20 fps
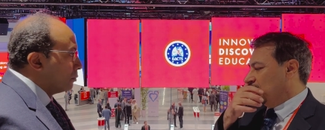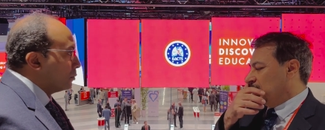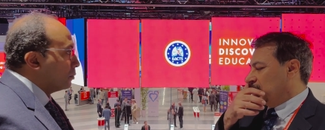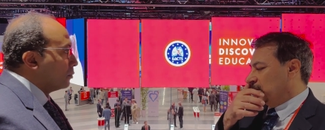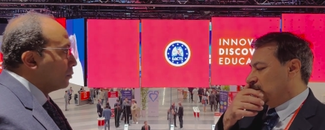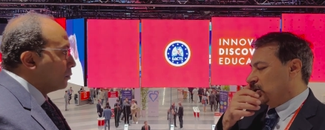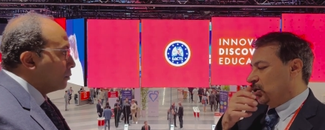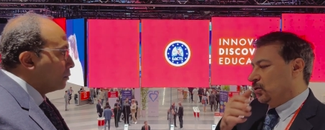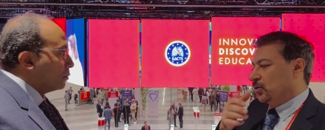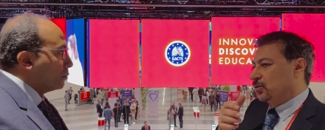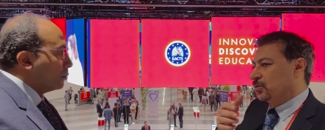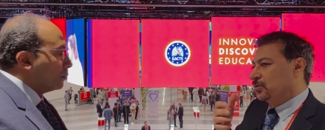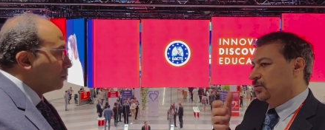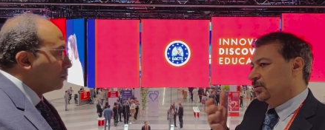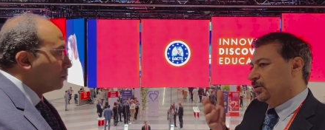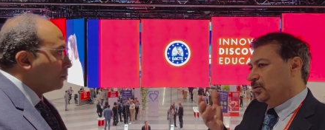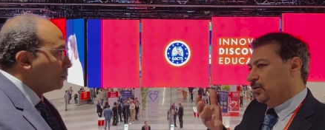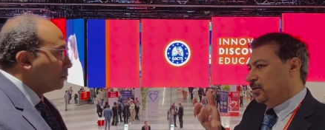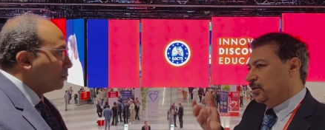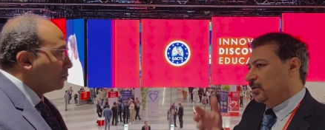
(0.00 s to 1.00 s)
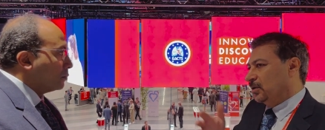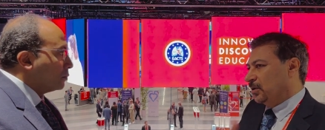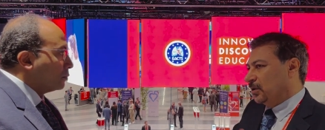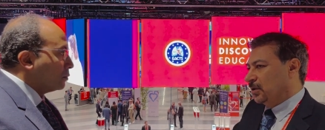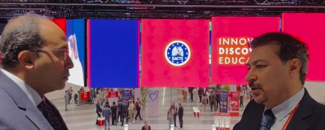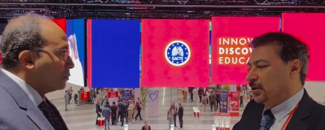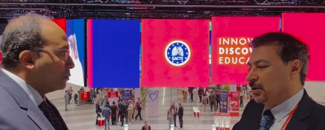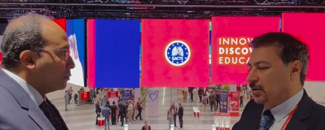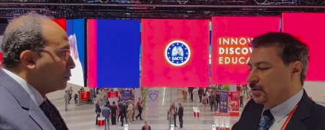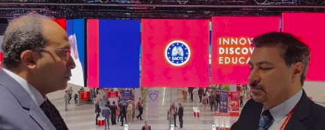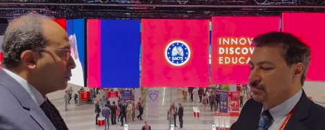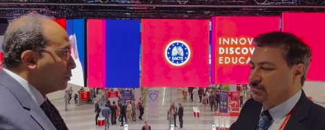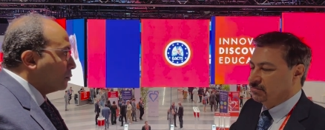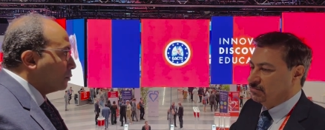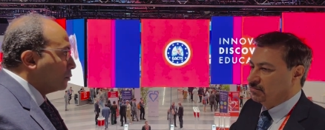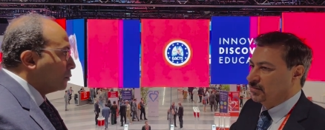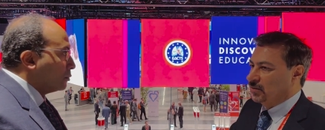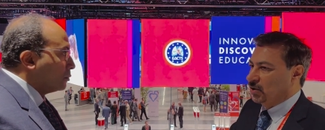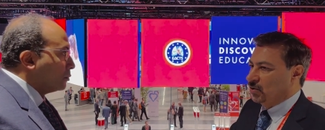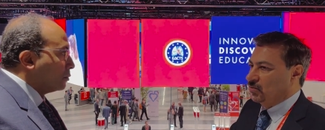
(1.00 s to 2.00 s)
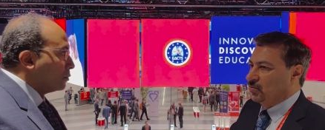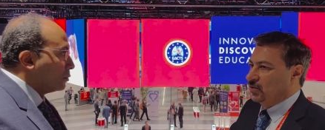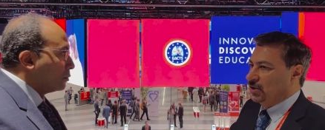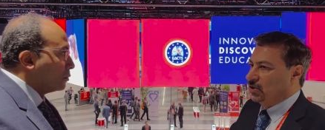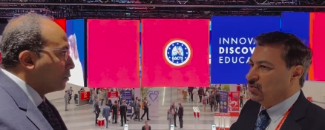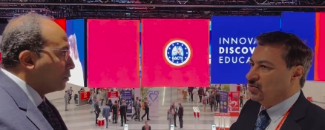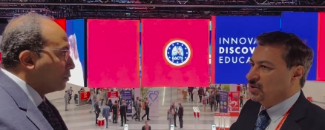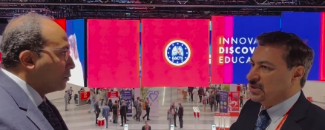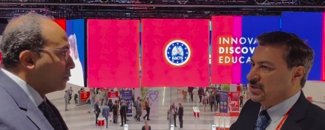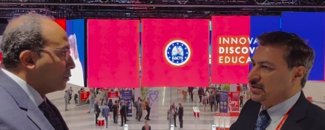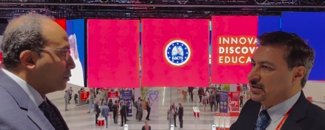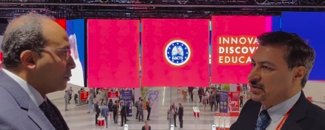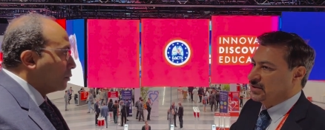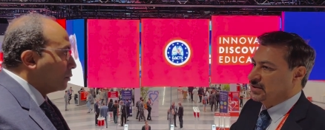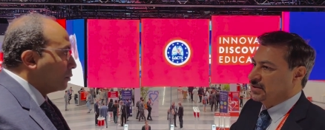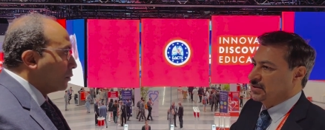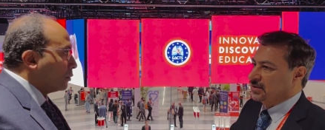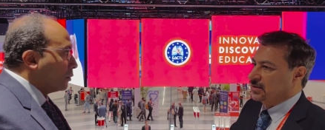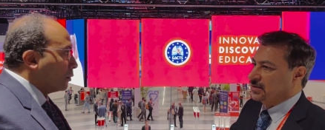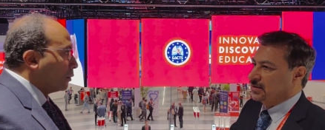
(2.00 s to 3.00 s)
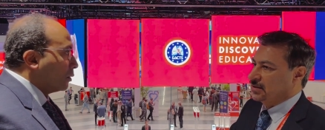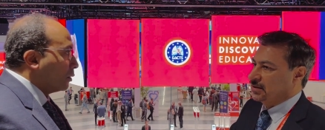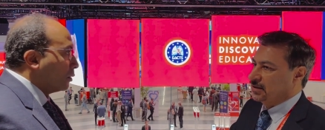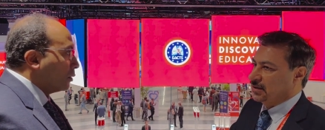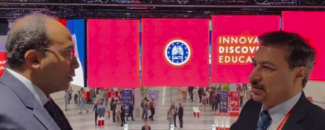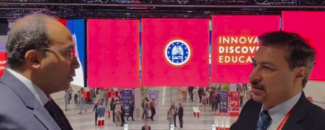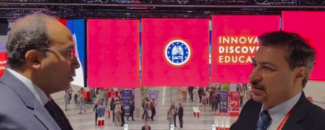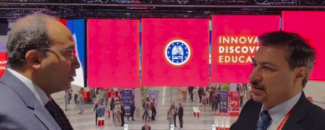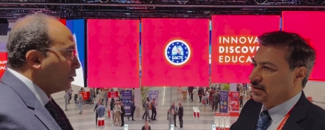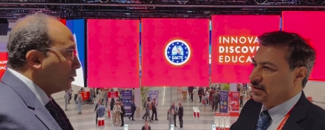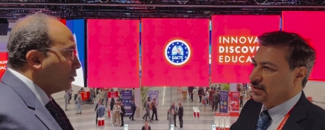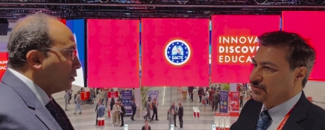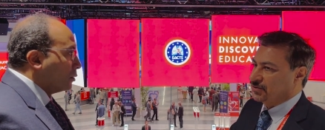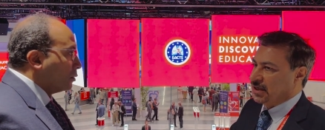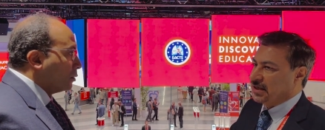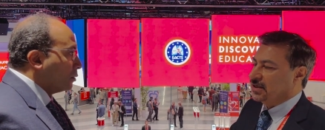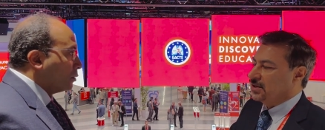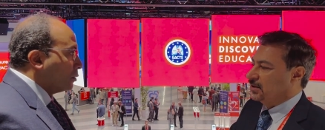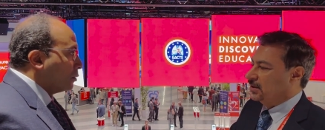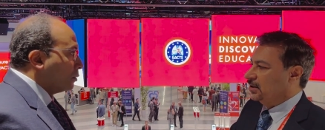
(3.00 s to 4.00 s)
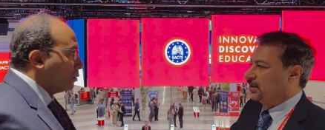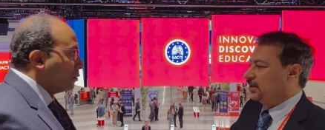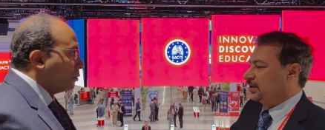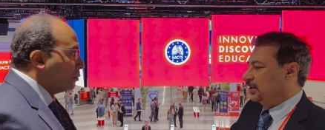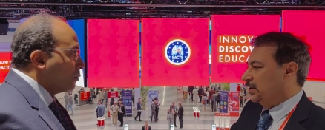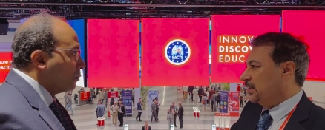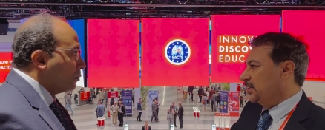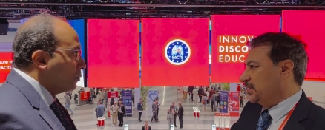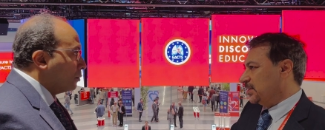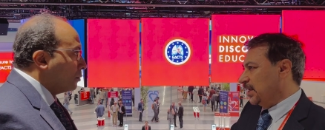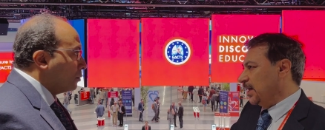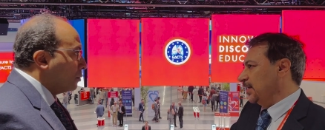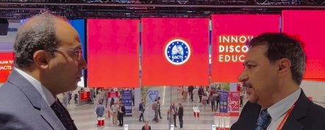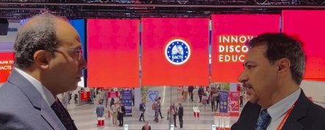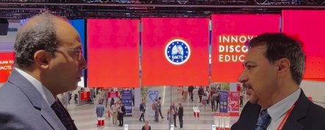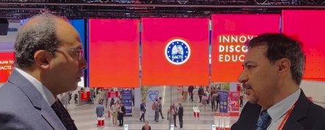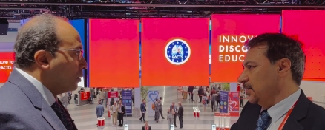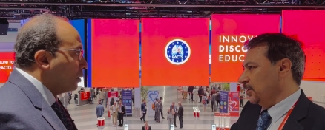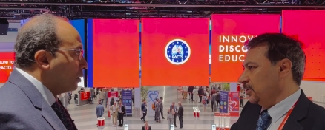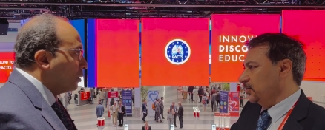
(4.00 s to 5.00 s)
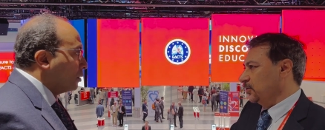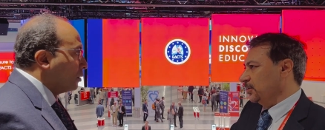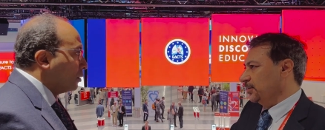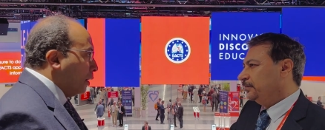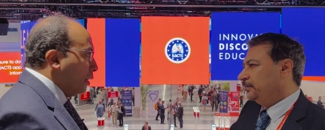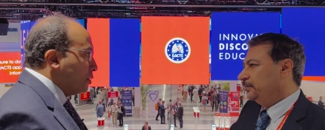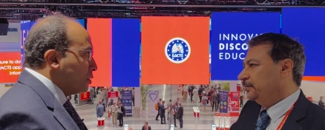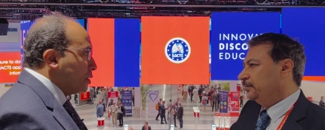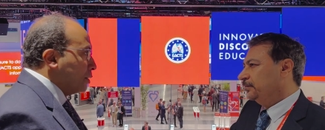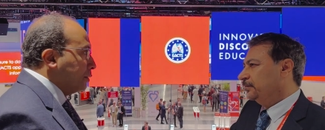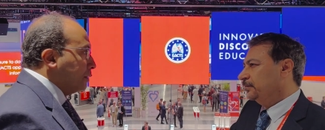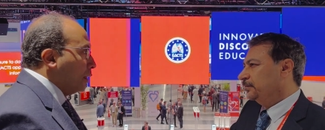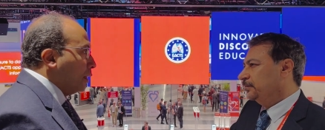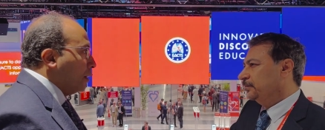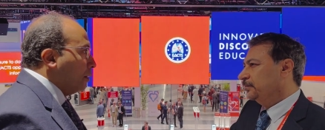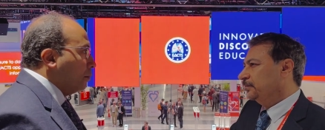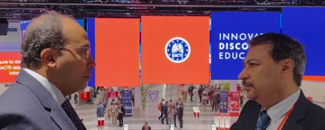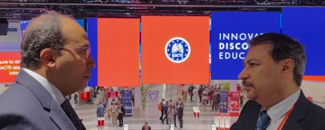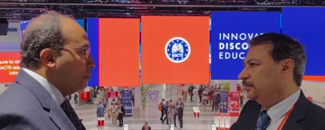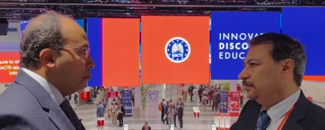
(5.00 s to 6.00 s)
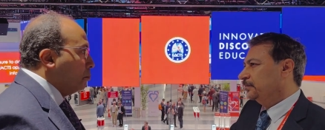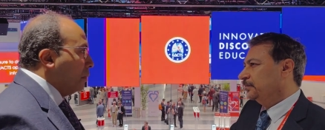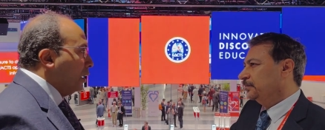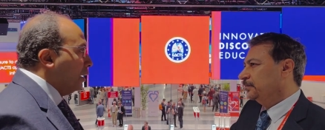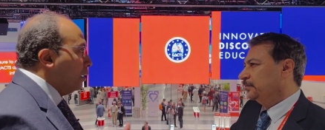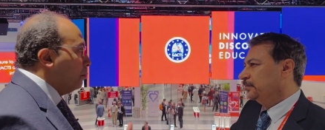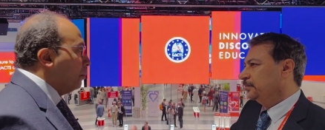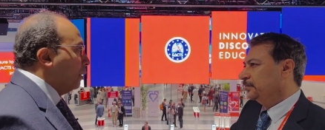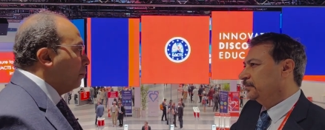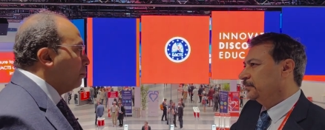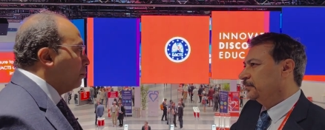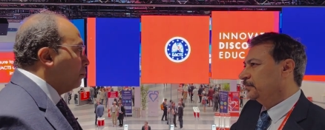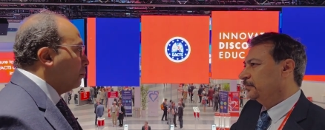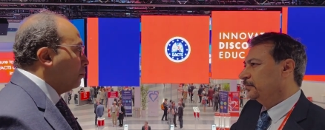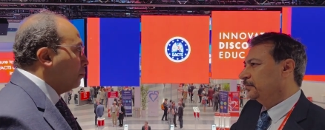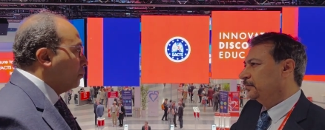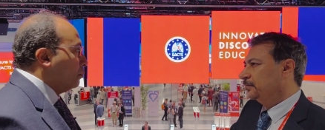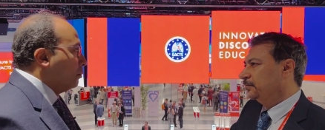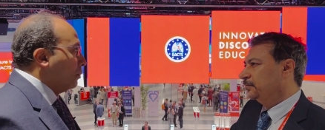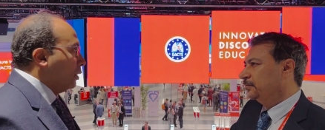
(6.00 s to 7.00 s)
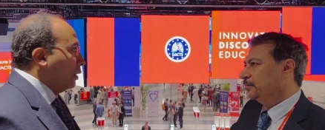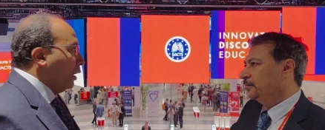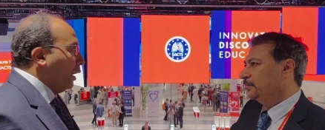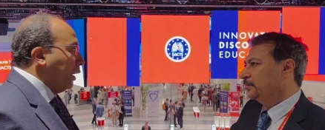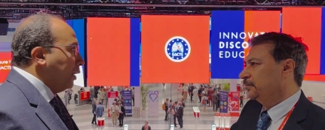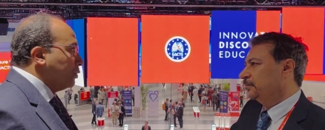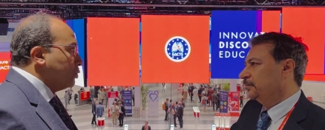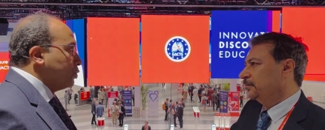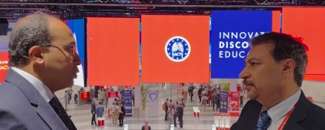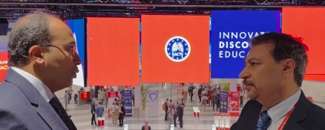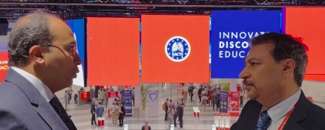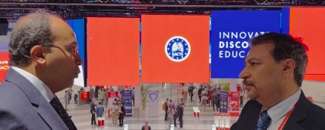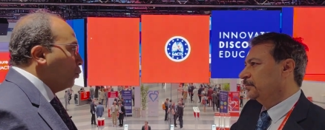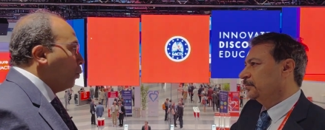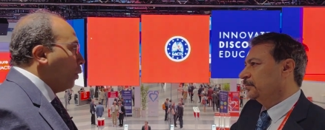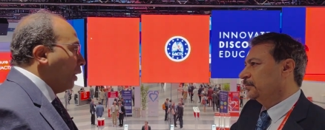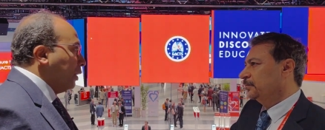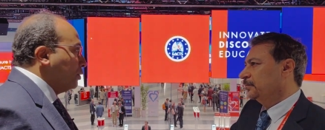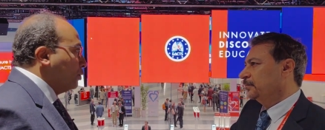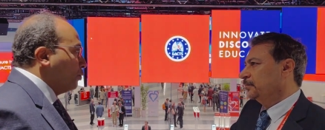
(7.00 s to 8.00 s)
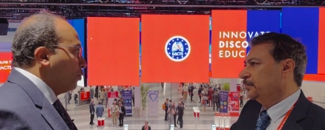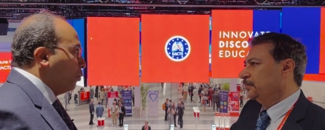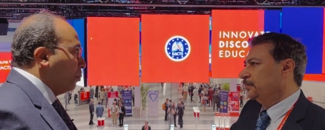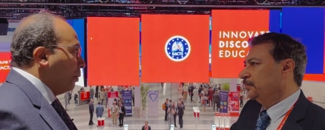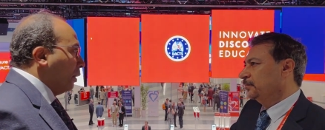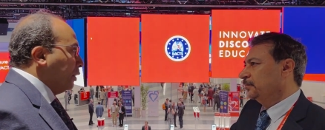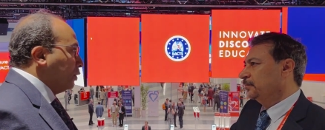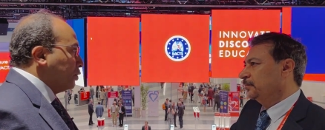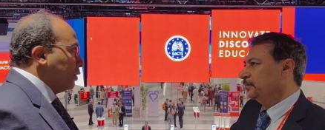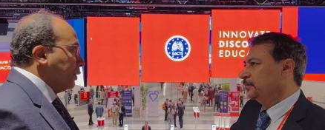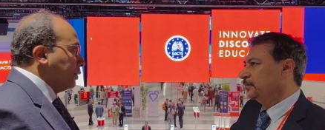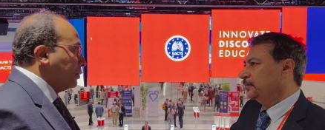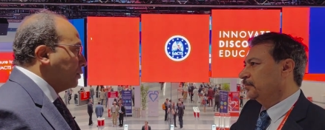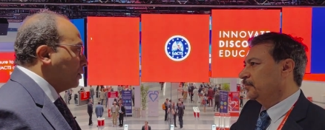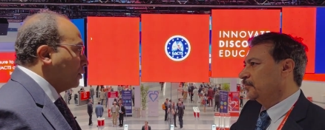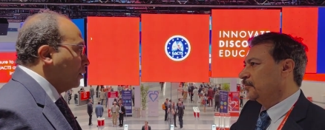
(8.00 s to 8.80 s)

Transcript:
Speaker 1: So uh, we use it uh, rarely inside a conduit.
Speaker 2: Is there a minimum age or weight for patient